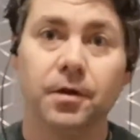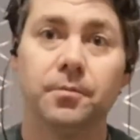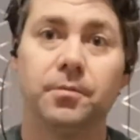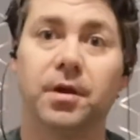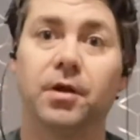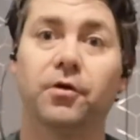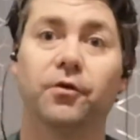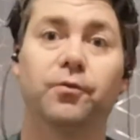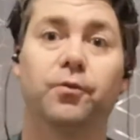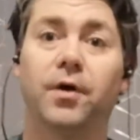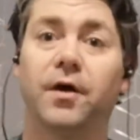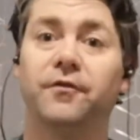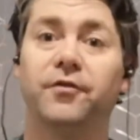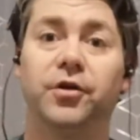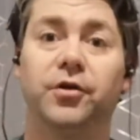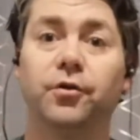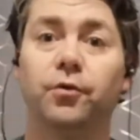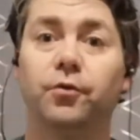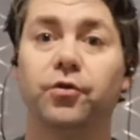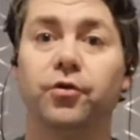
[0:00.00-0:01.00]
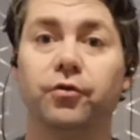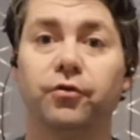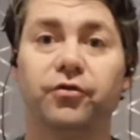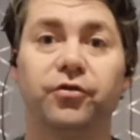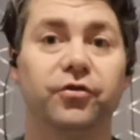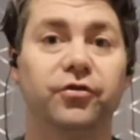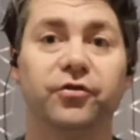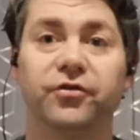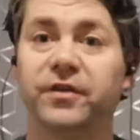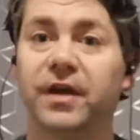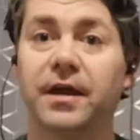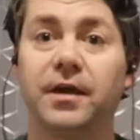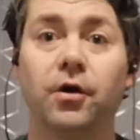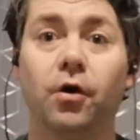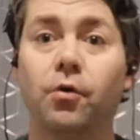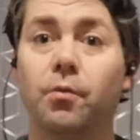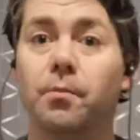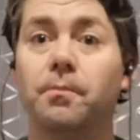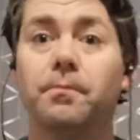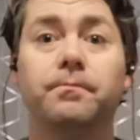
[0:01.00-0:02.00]
because whatever you don't use, you just take
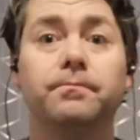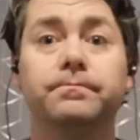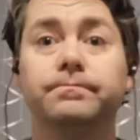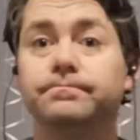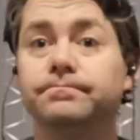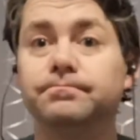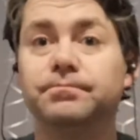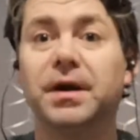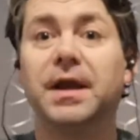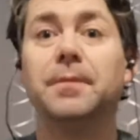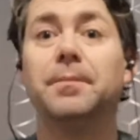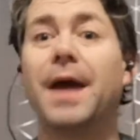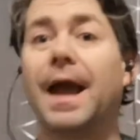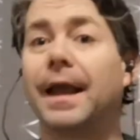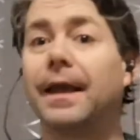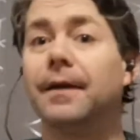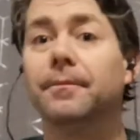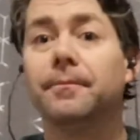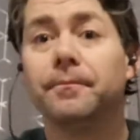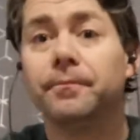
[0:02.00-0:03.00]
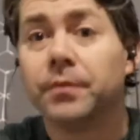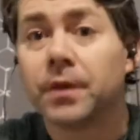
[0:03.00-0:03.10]
home, bring it back.